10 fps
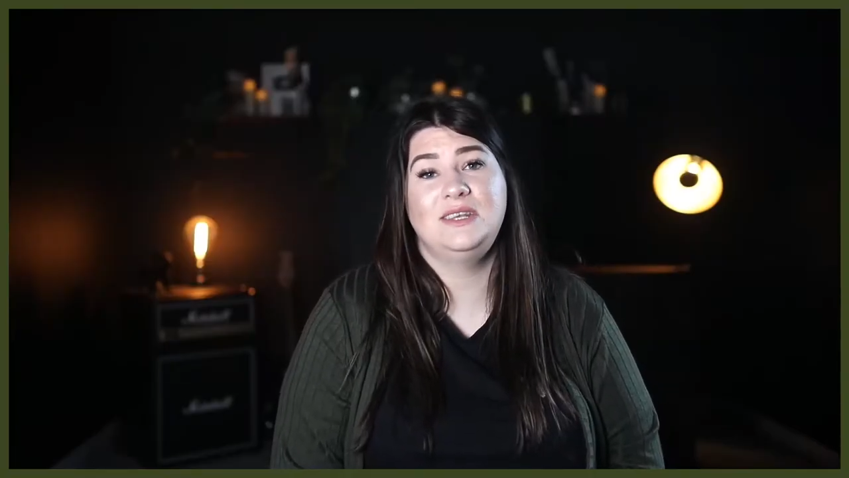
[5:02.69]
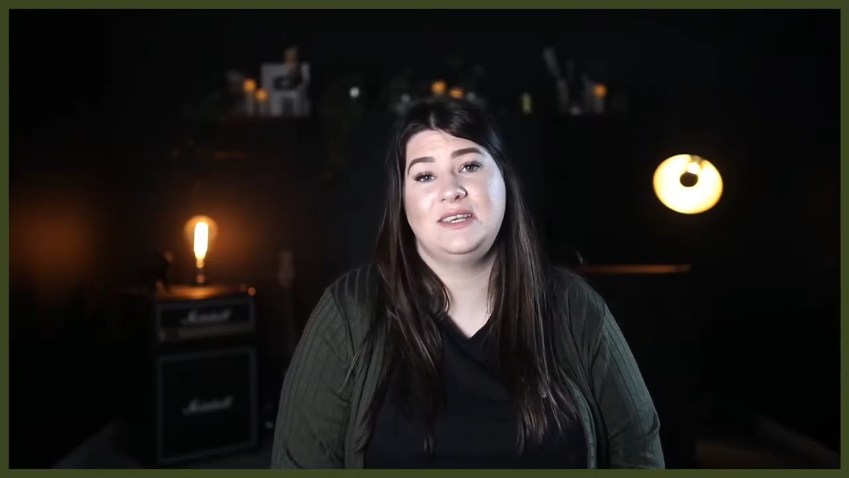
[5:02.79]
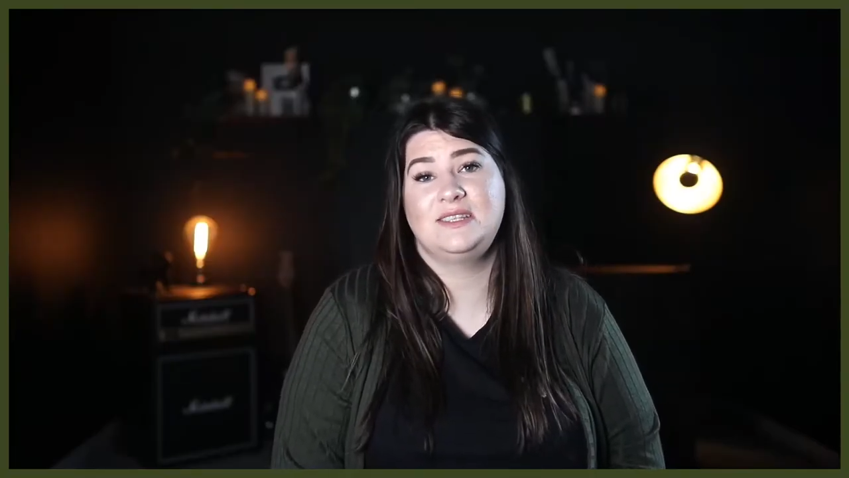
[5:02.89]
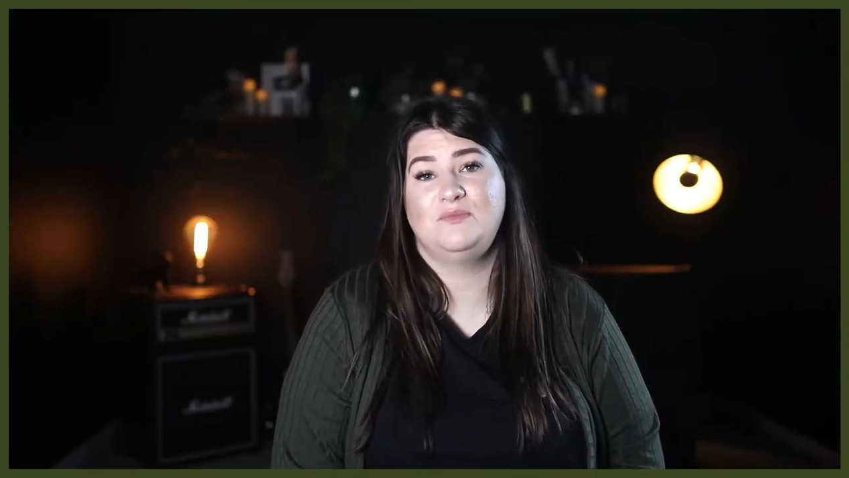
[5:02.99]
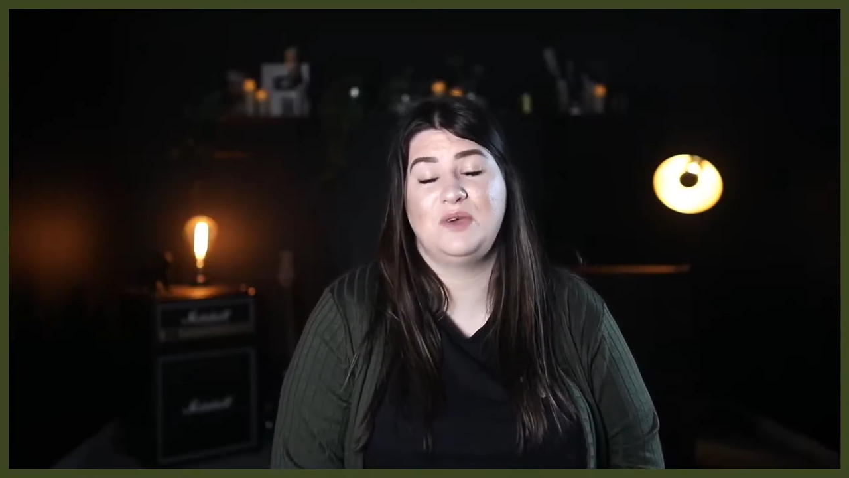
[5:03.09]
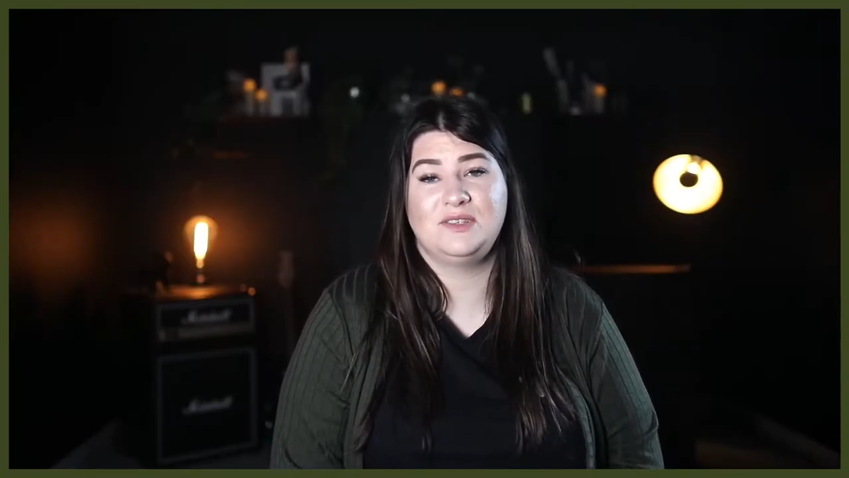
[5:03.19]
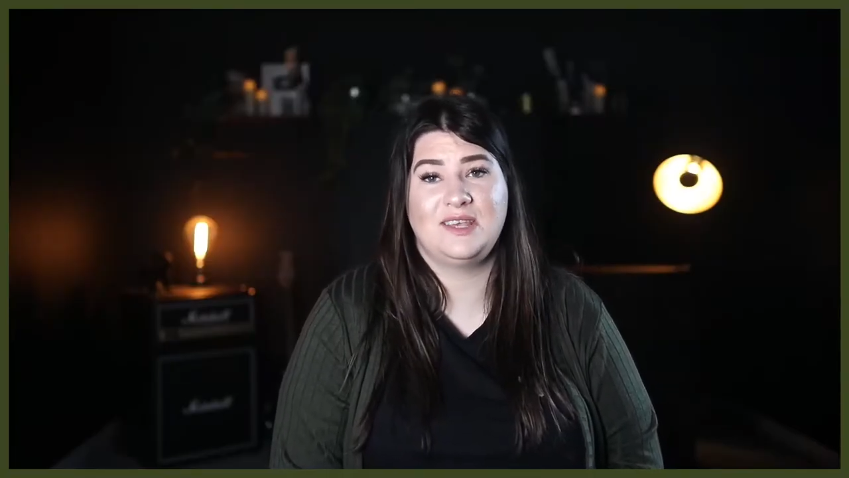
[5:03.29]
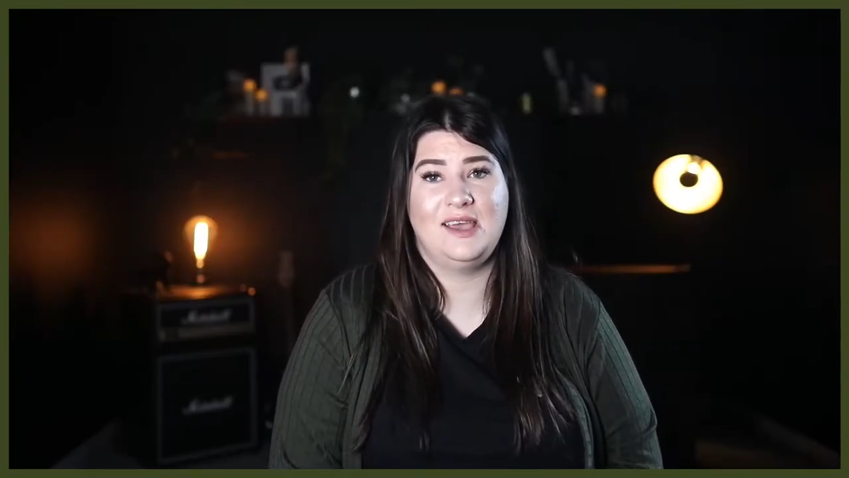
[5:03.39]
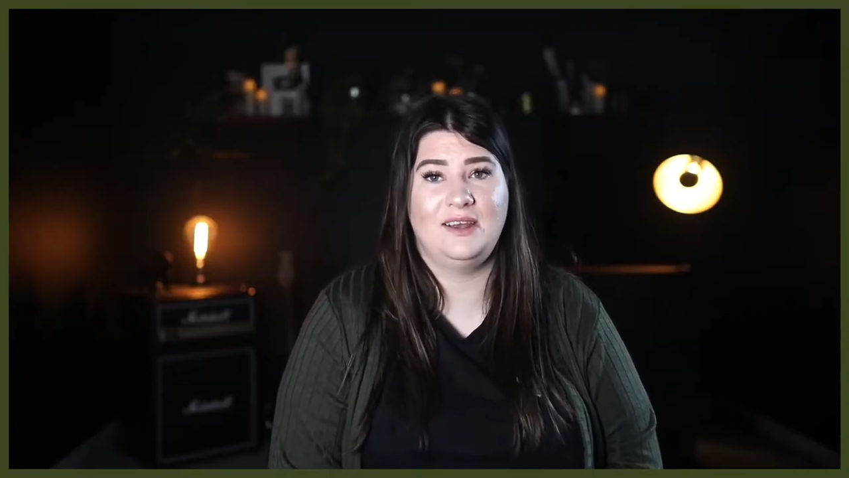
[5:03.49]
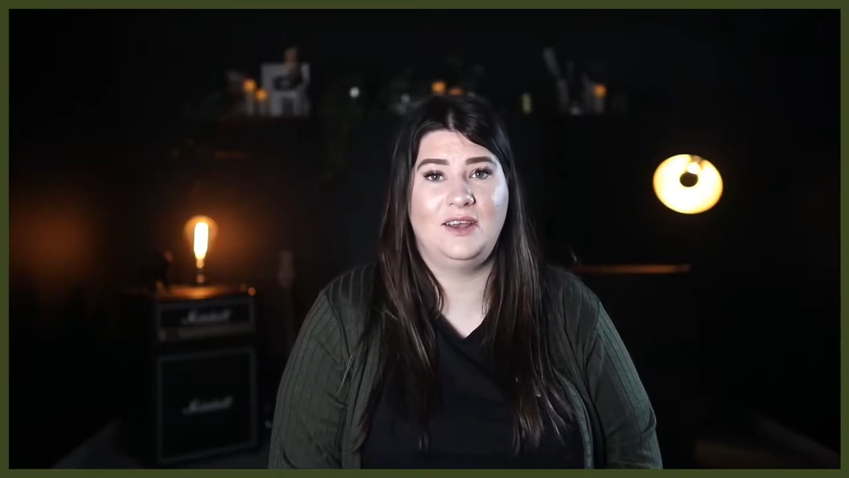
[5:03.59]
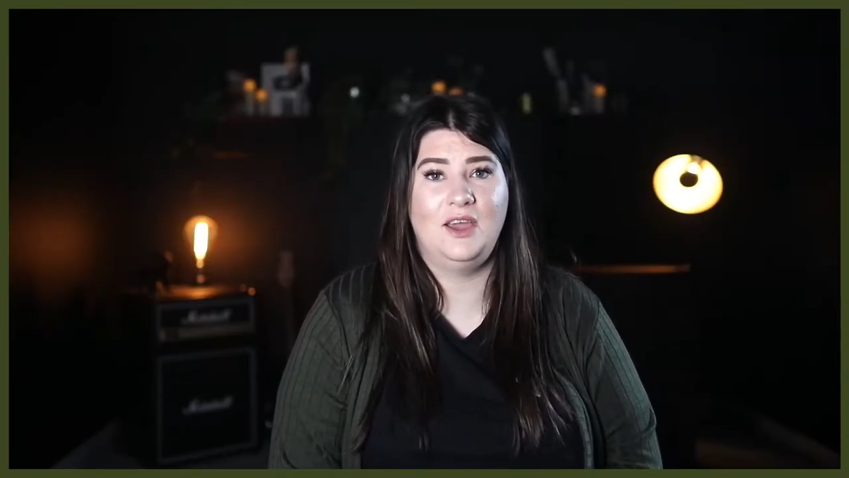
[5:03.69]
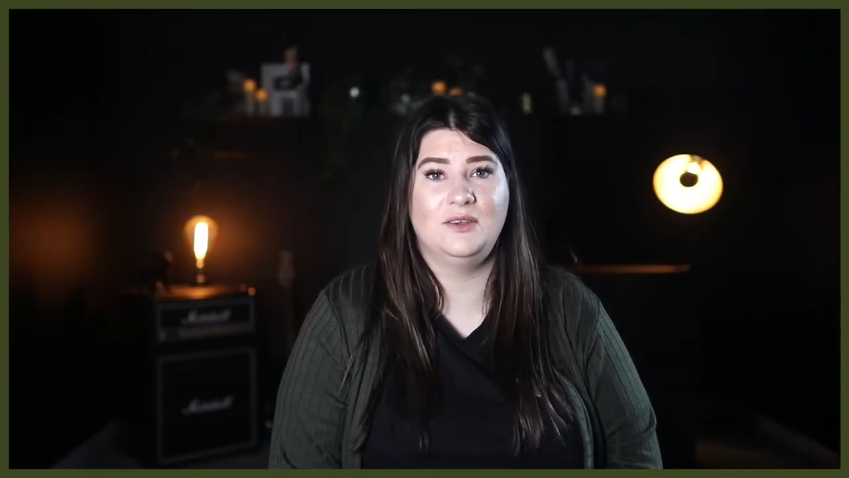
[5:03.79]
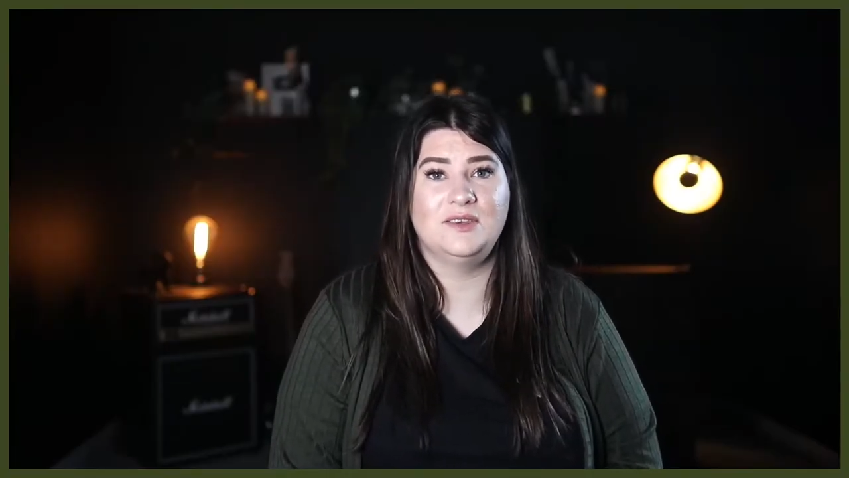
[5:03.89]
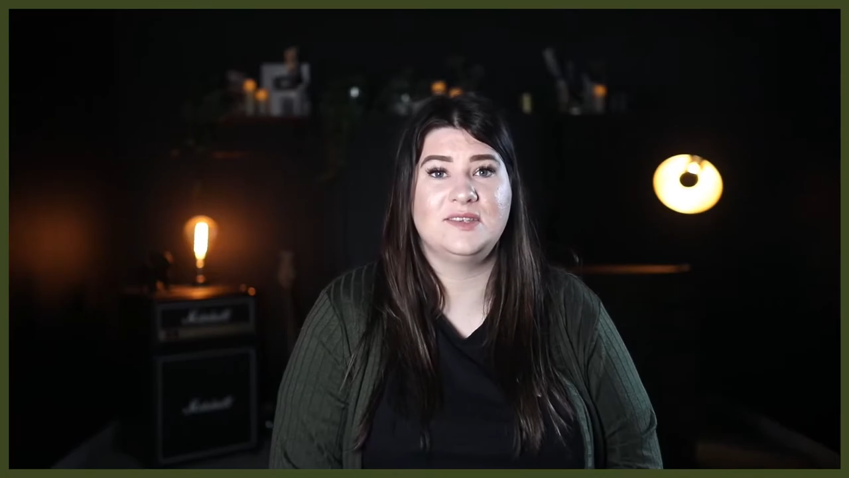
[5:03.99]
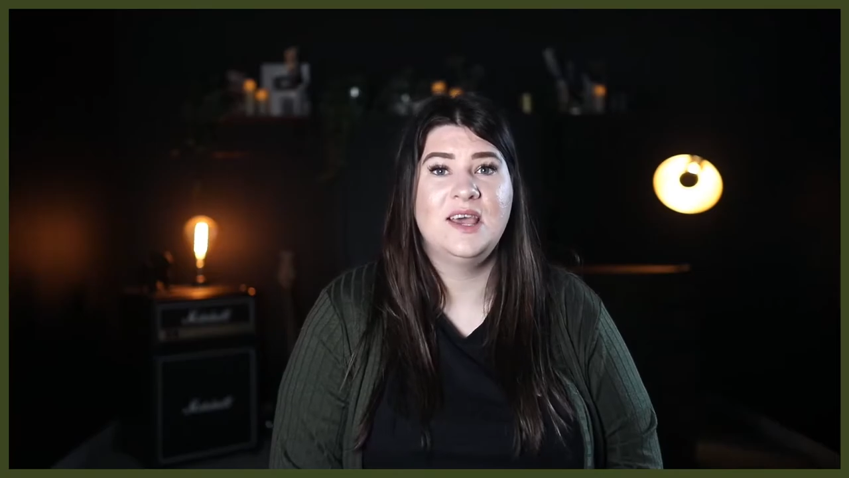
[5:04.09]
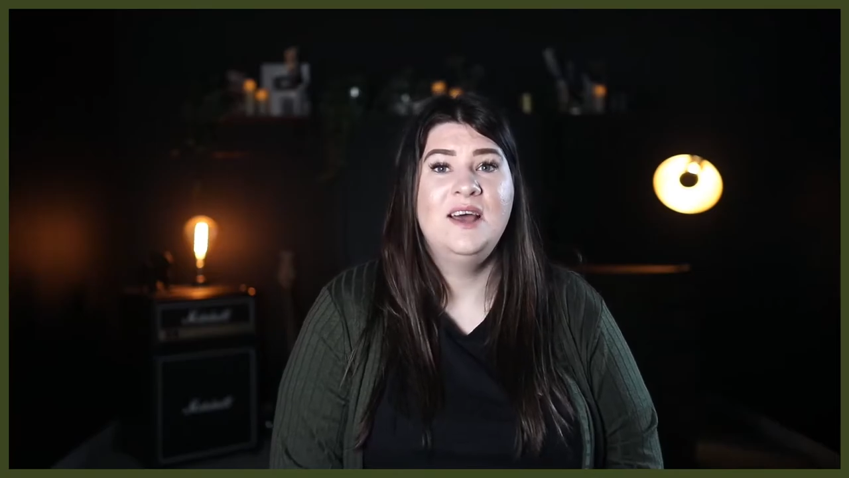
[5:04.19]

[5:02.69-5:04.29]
needs of most canine owners.